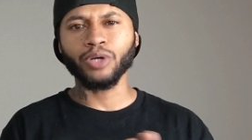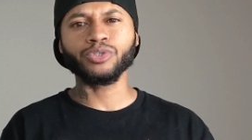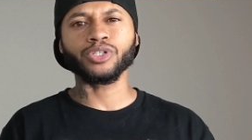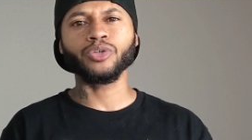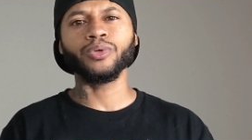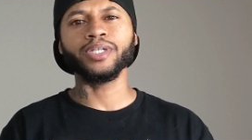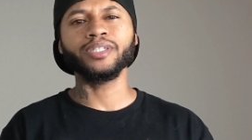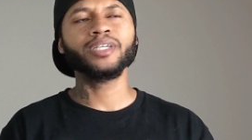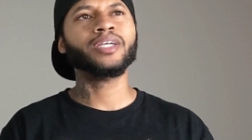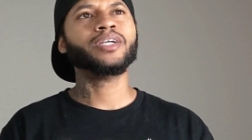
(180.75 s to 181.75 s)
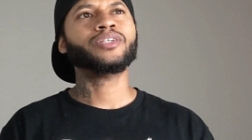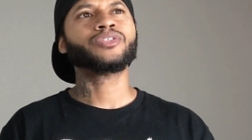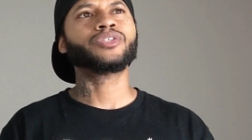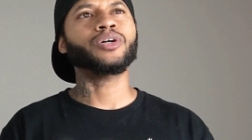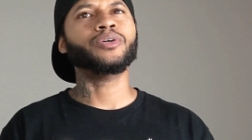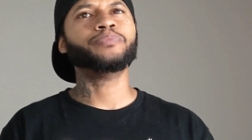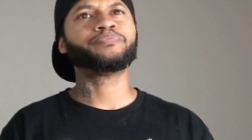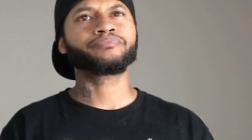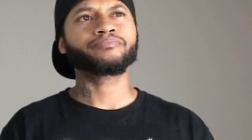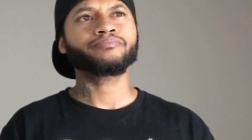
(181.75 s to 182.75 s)
Dogecoin. So
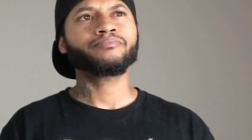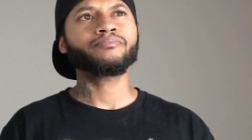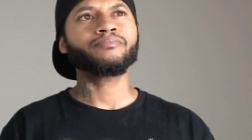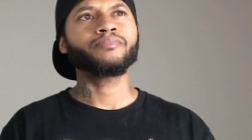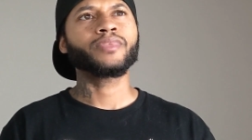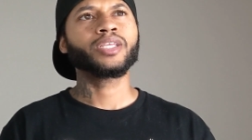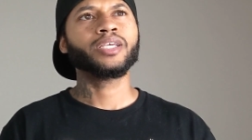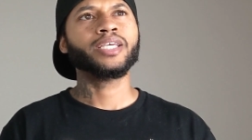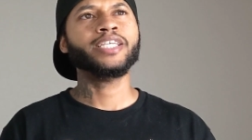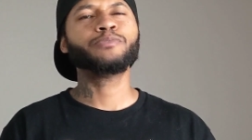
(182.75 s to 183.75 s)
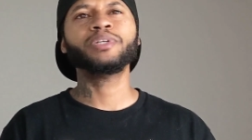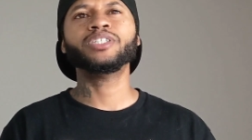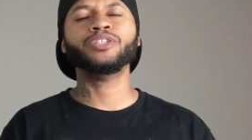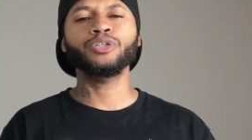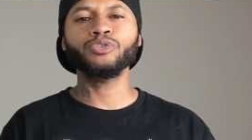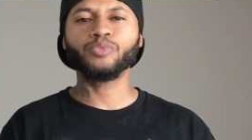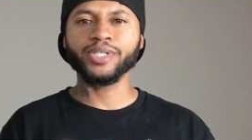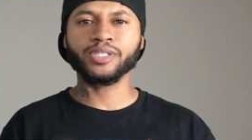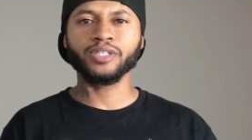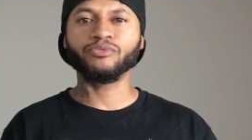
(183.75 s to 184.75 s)
he's been in the news
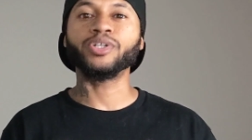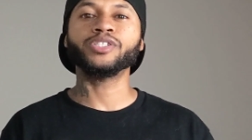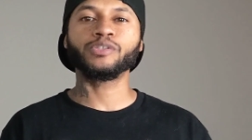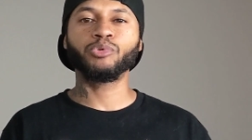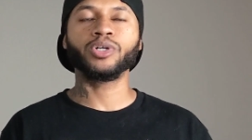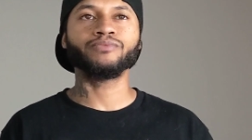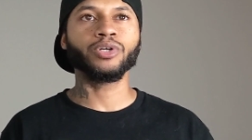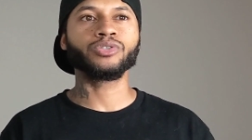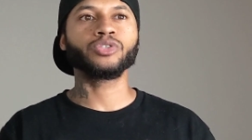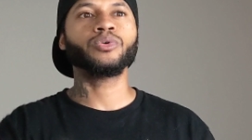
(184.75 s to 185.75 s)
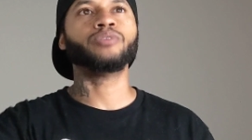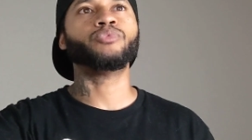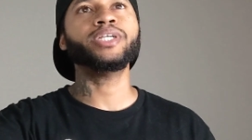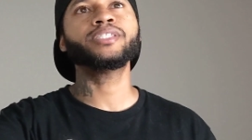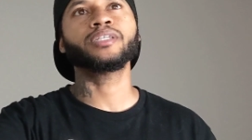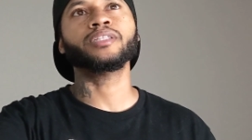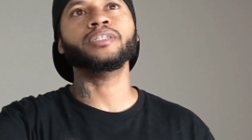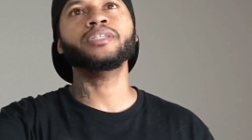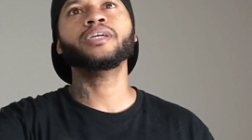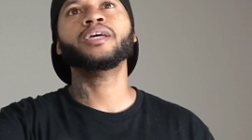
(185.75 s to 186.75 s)
recently for his support of Dogecoin.
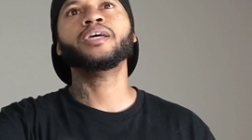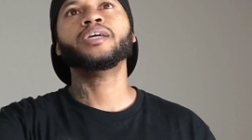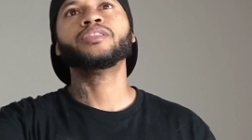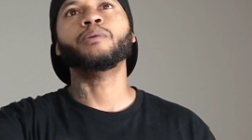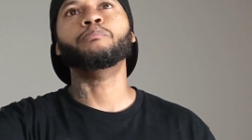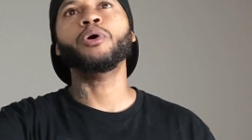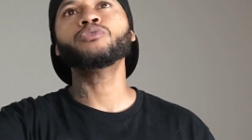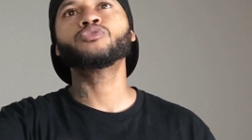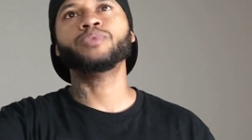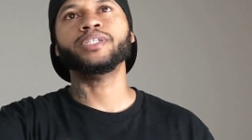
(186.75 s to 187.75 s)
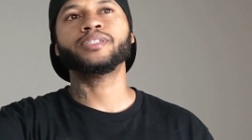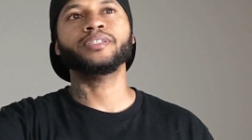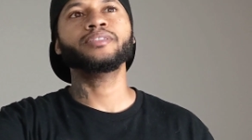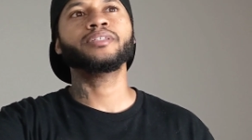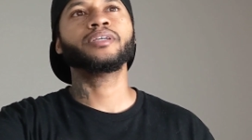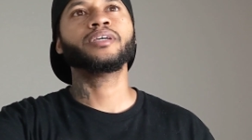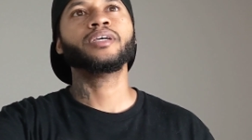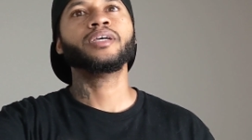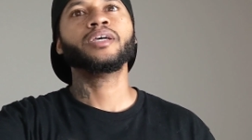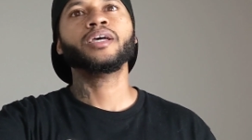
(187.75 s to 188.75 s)
Recently, the most recent,
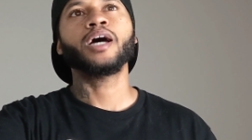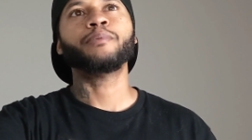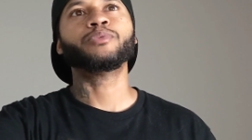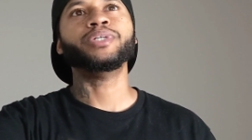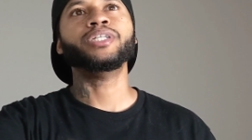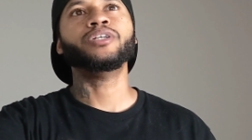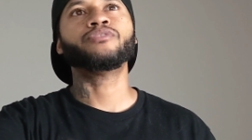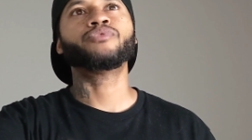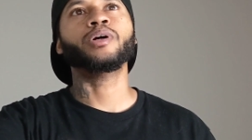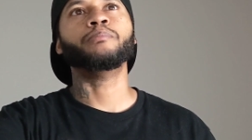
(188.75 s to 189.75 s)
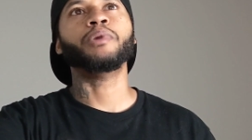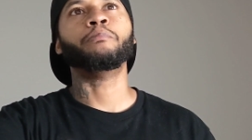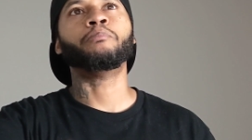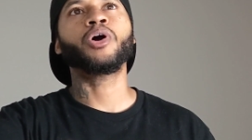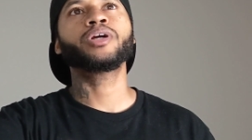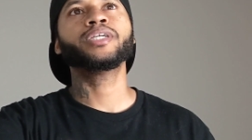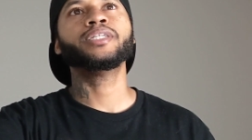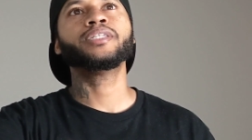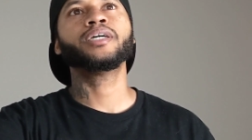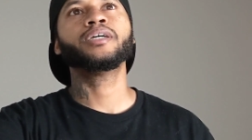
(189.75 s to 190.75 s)
I'm going to read here from
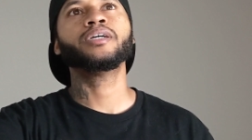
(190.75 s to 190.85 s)
market